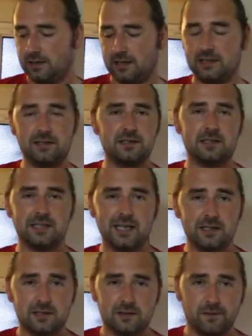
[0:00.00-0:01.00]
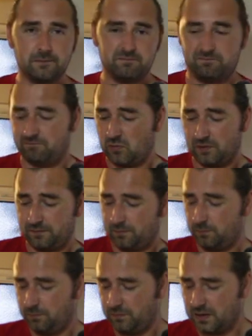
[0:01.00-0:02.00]
and it doesn't taste of
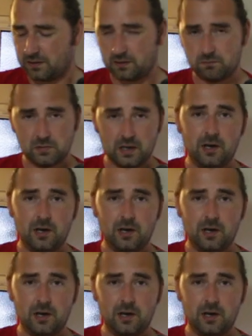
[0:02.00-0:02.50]
this,